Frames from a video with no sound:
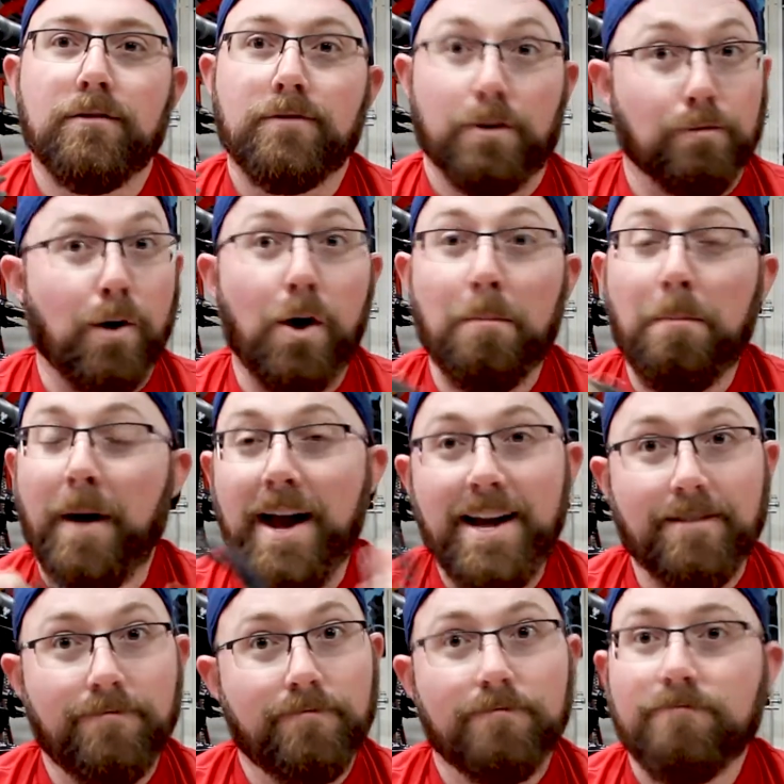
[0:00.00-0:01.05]
The road
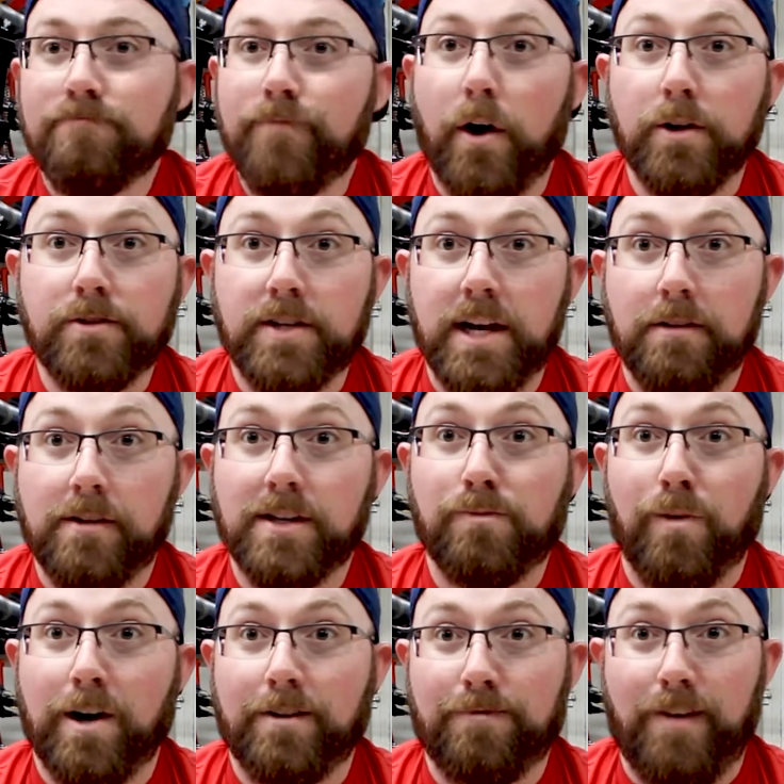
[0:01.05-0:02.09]
bike, those
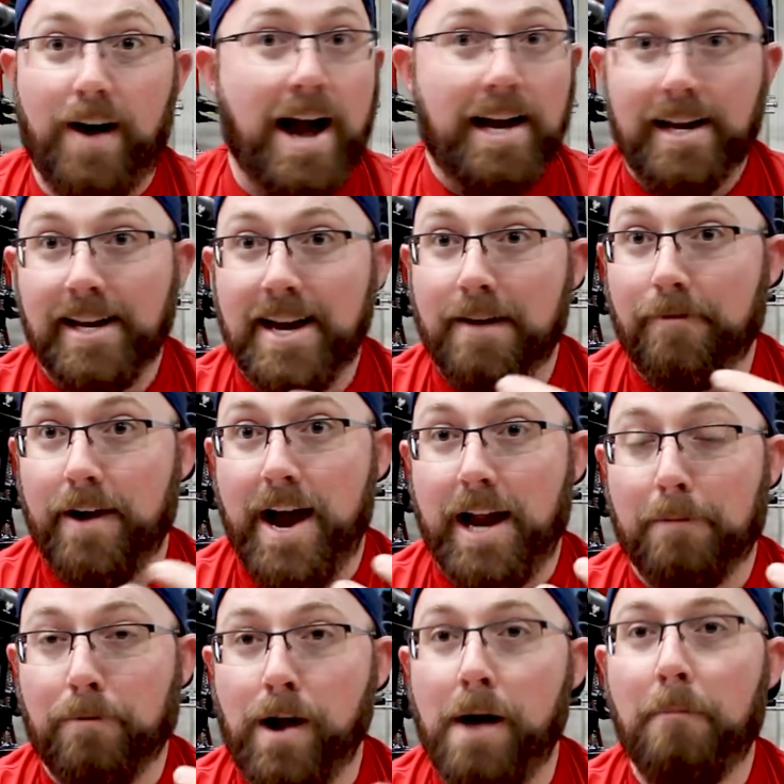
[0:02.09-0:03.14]
chainrings worked fine. I never
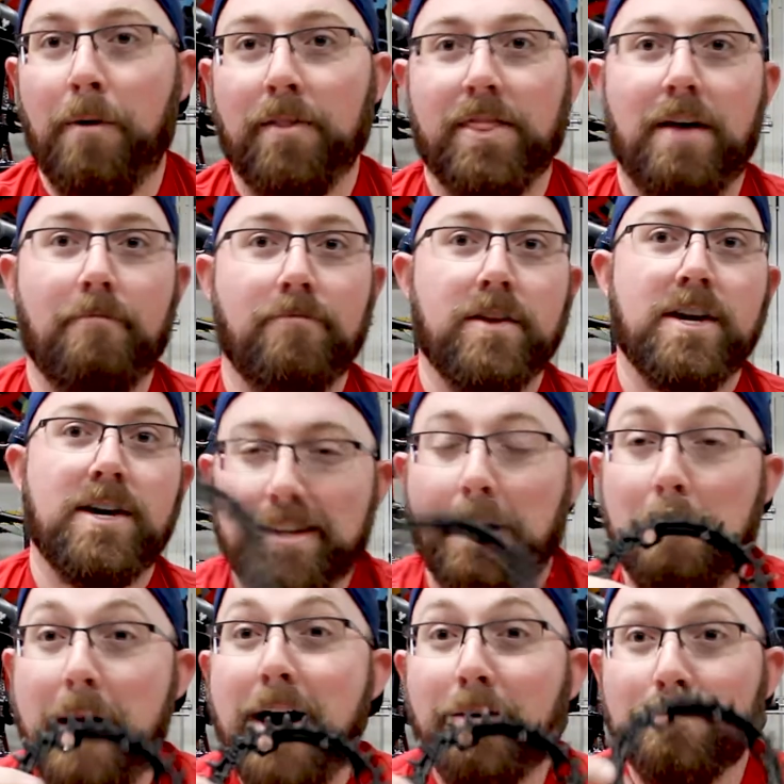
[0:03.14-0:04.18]
had a problem with them.
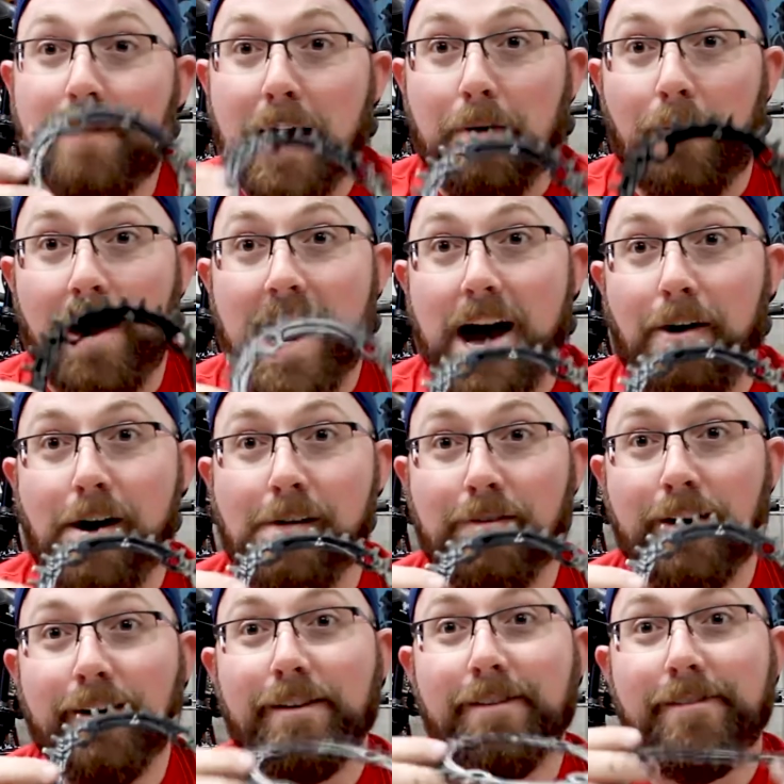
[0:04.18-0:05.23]
The mountain bike one,
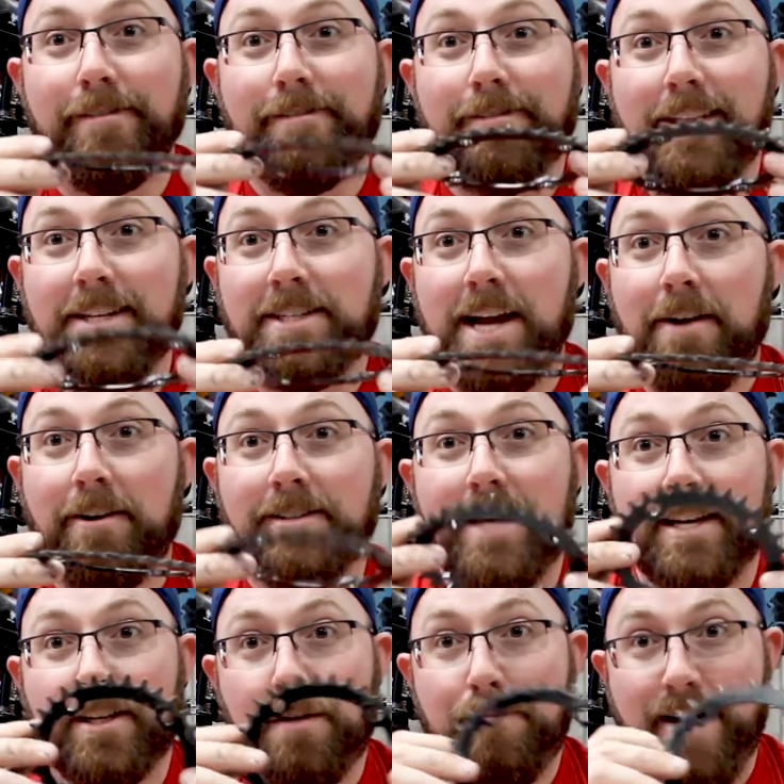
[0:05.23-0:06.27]
however, this chainring is
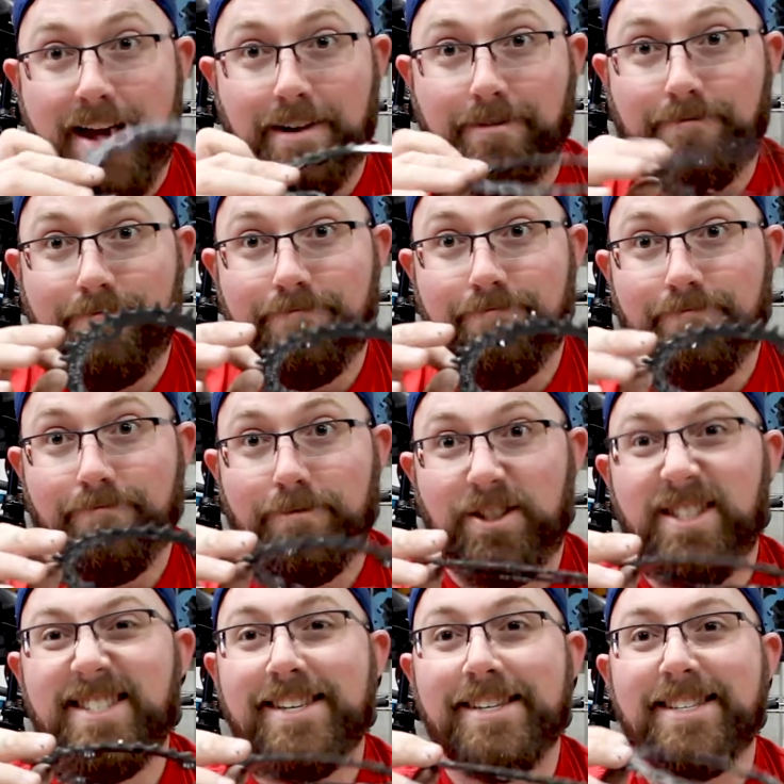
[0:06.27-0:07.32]
actually bent.
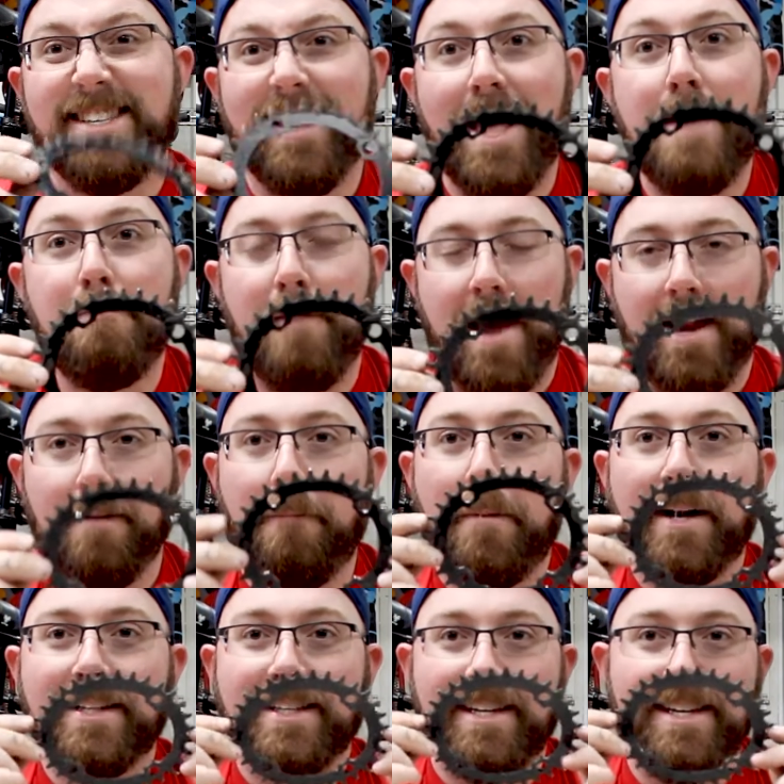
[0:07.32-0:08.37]
Just a slight bend,
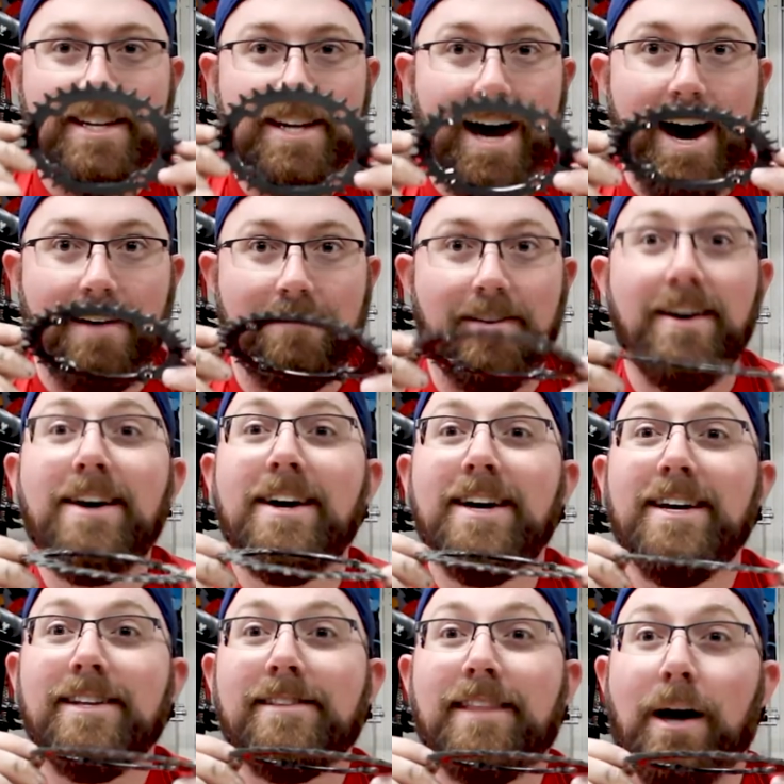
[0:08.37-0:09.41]
but it's enough
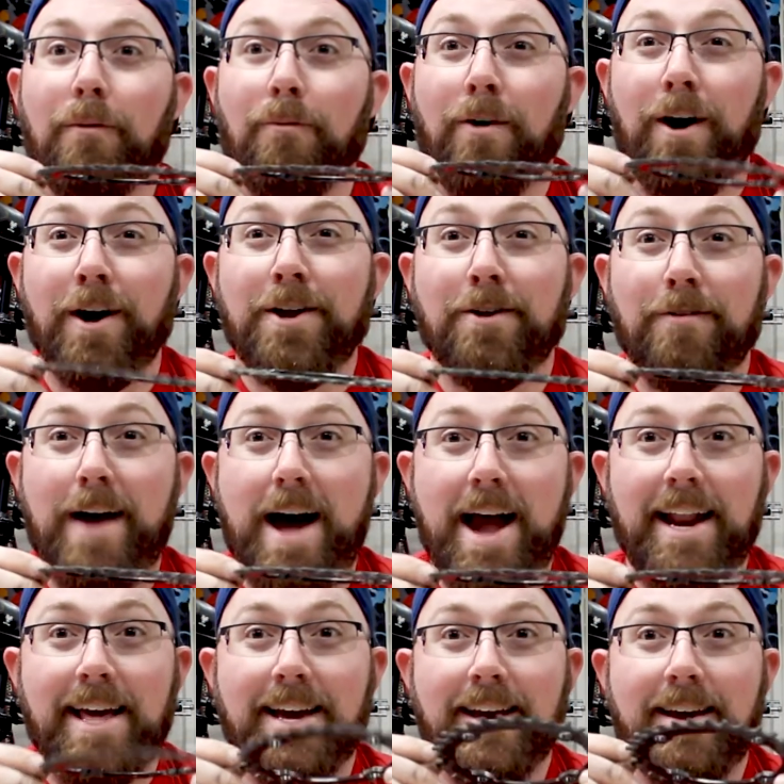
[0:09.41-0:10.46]
that while you're
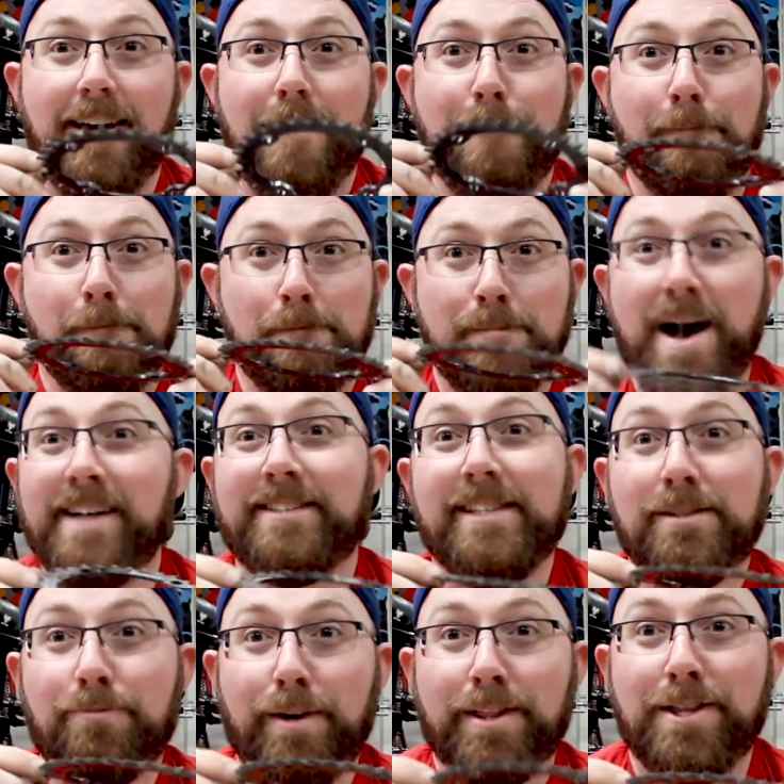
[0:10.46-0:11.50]
riding, it
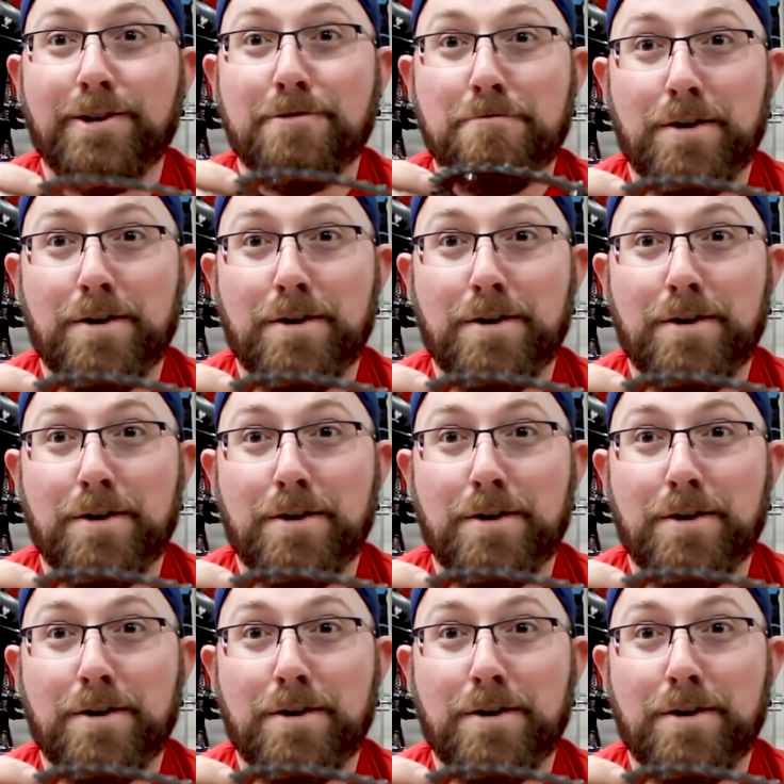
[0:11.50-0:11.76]
messes with your